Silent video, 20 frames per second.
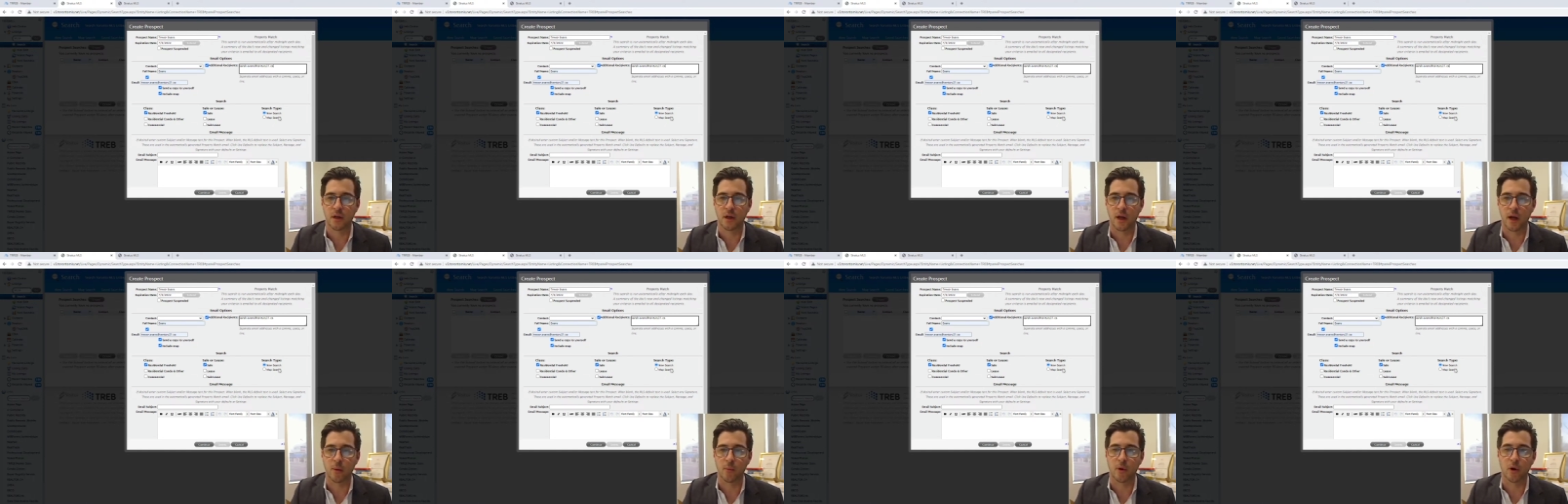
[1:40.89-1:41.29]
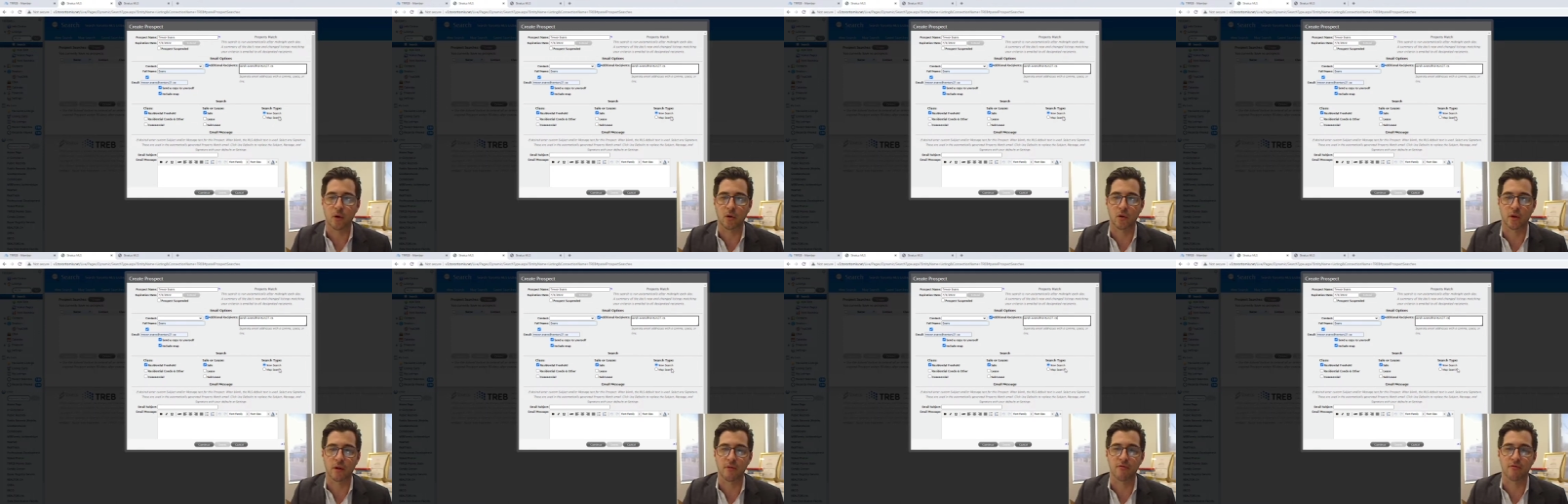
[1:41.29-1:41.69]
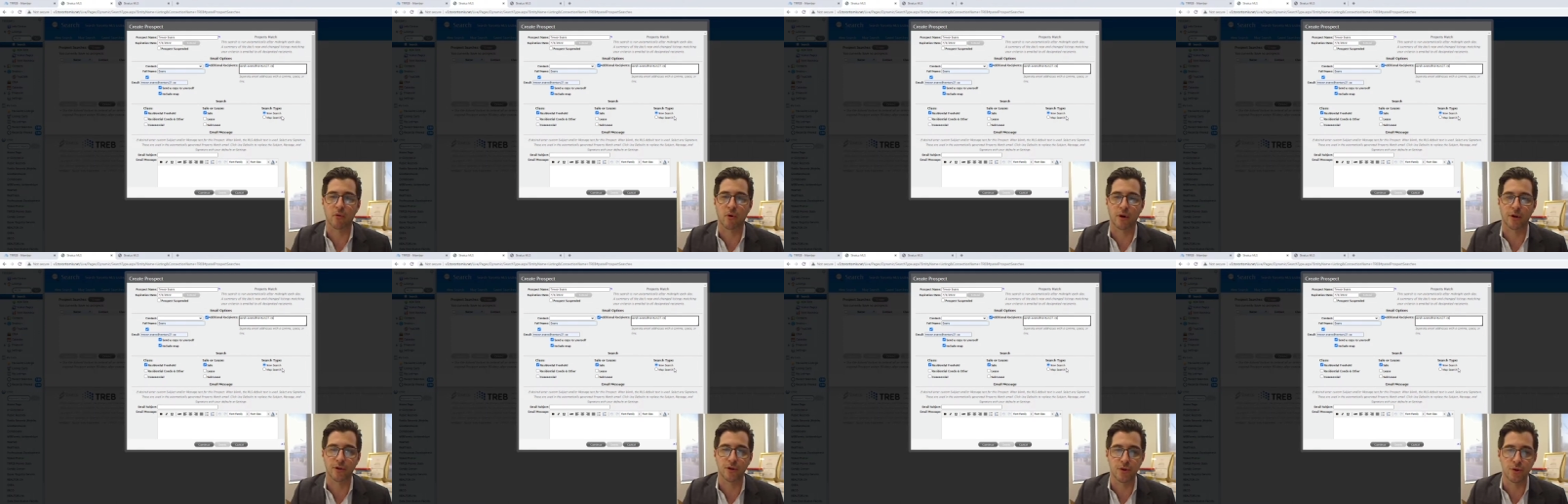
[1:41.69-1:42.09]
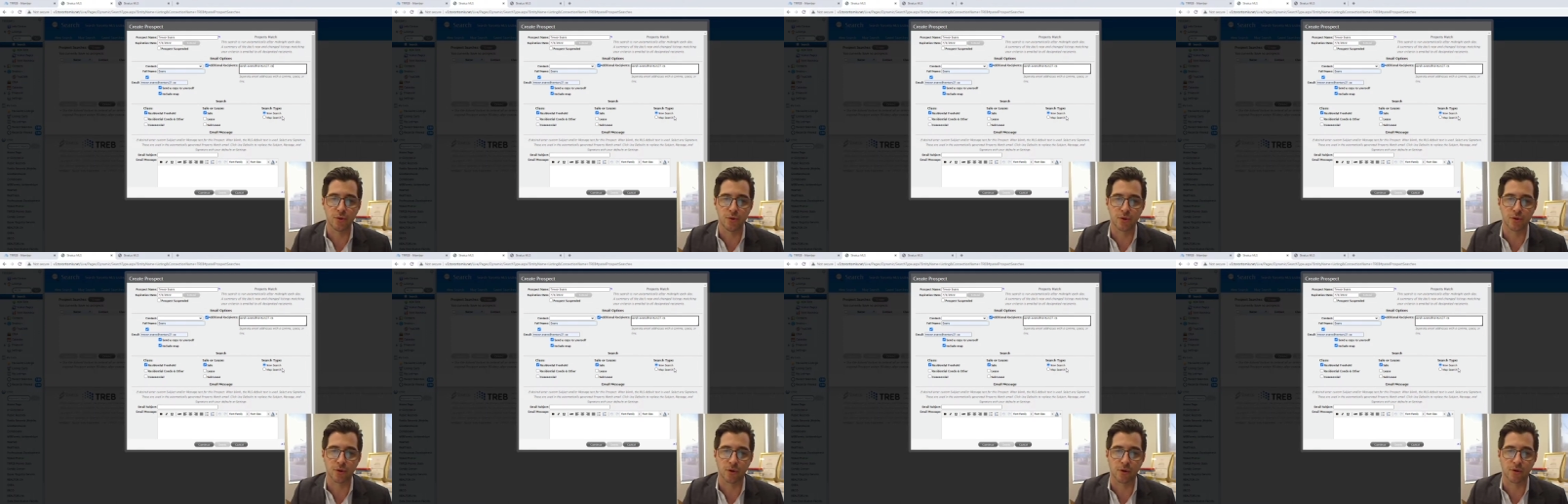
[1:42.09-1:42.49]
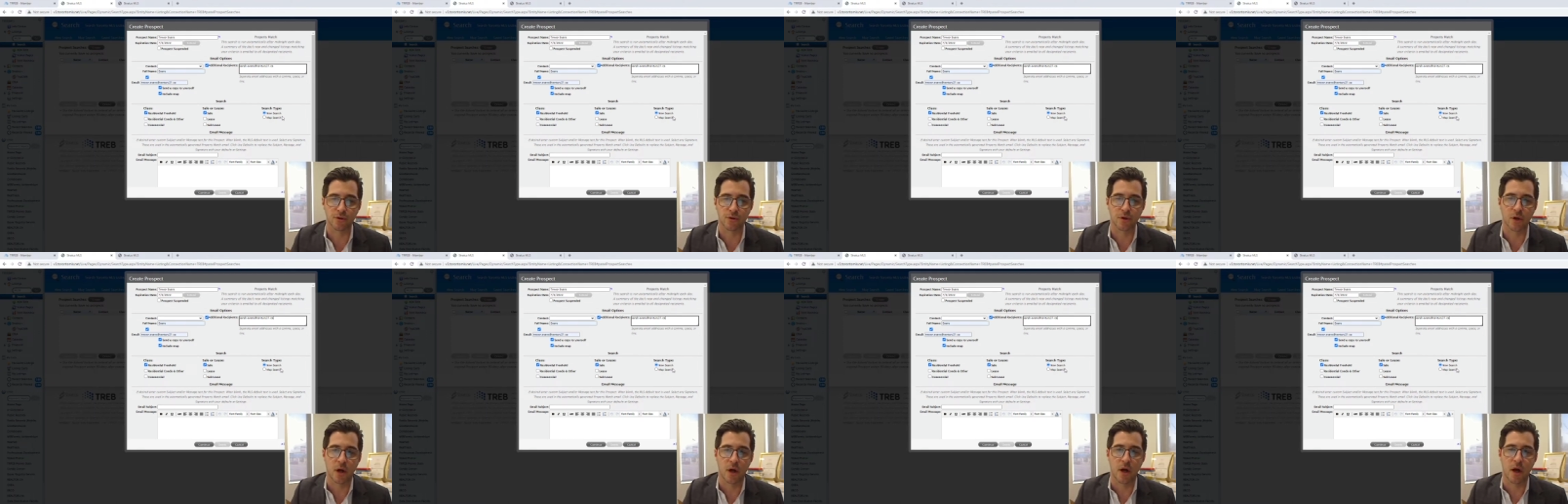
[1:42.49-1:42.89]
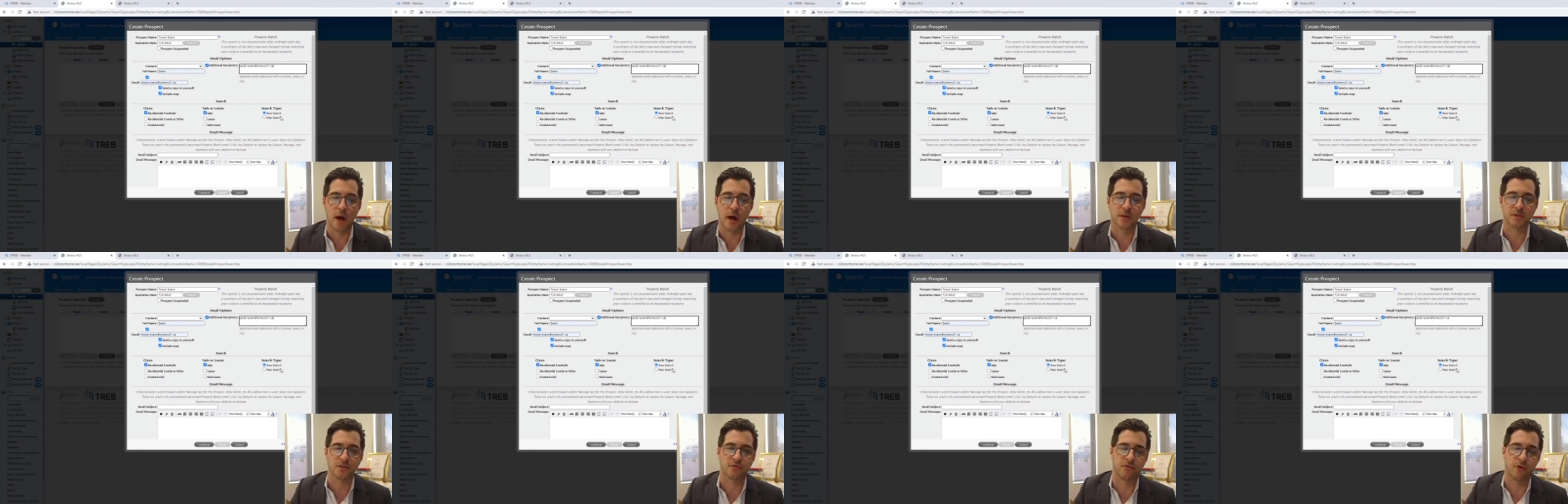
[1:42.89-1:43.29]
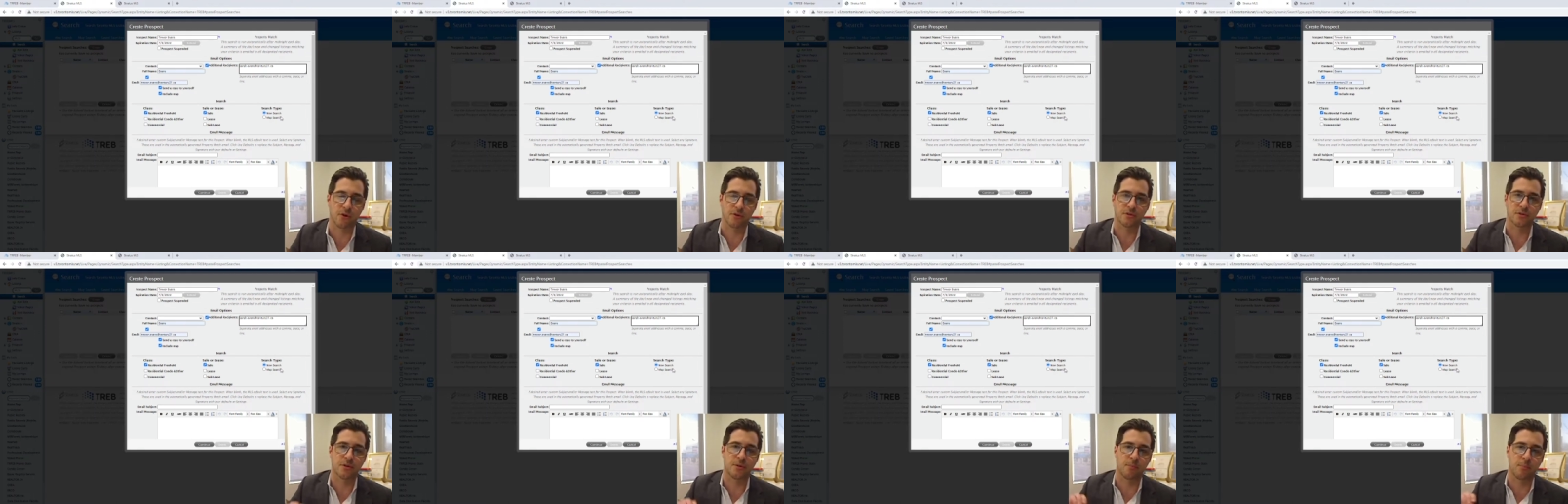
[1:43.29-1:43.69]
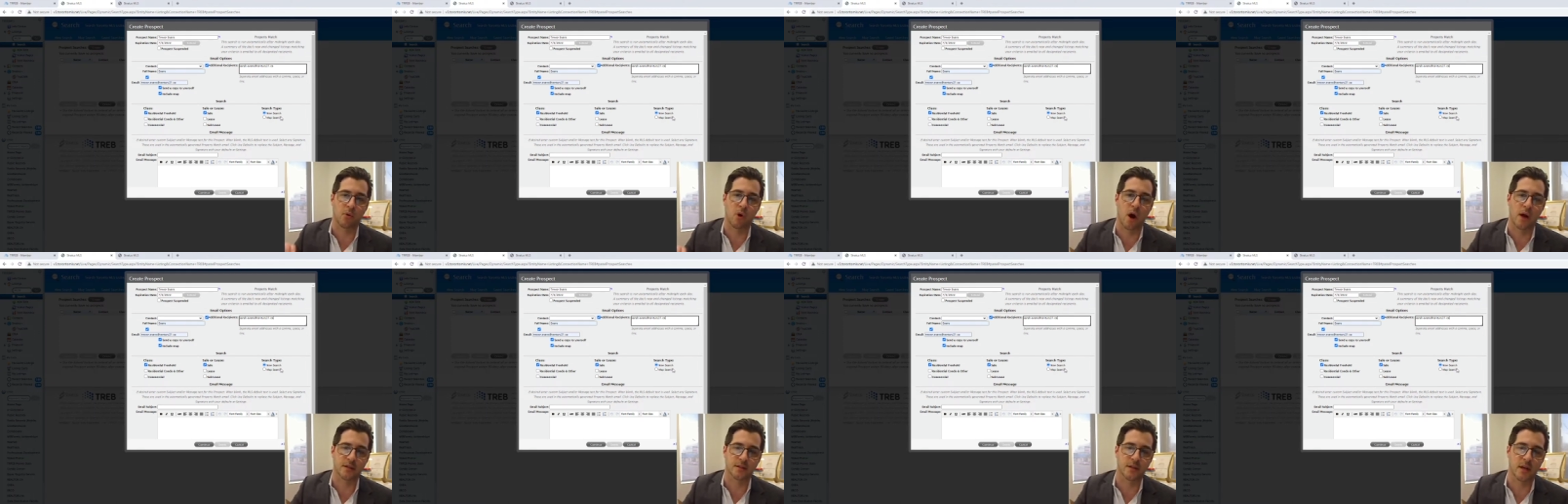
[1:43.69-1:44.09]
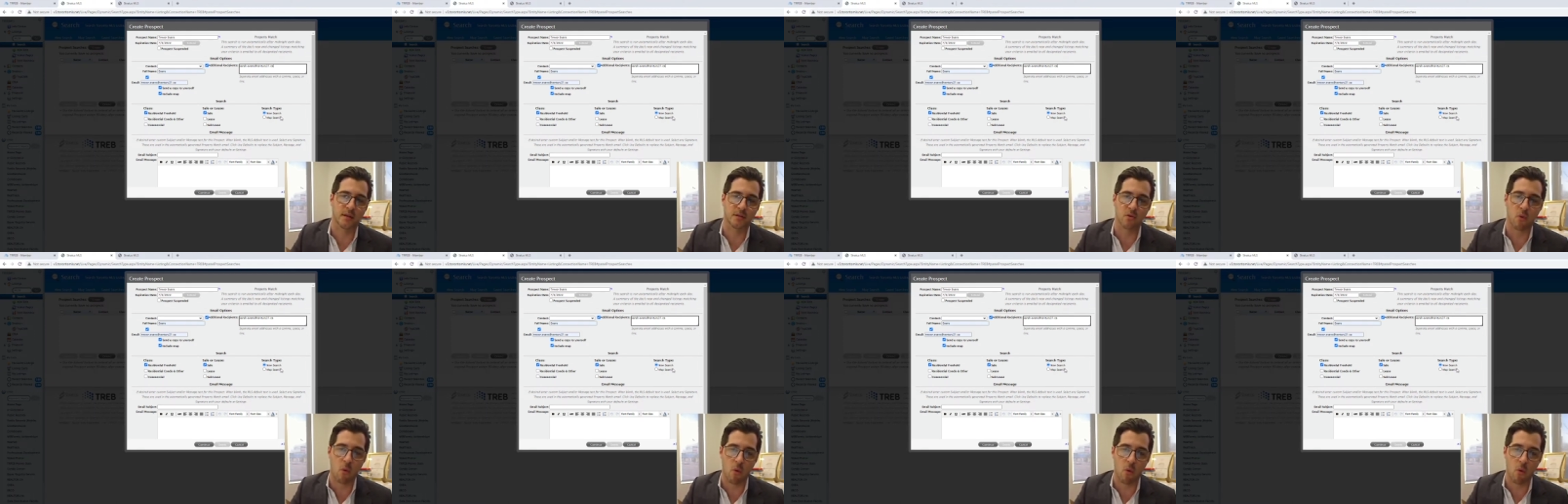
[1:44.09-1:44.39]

and we are looking for a new search as far as the process,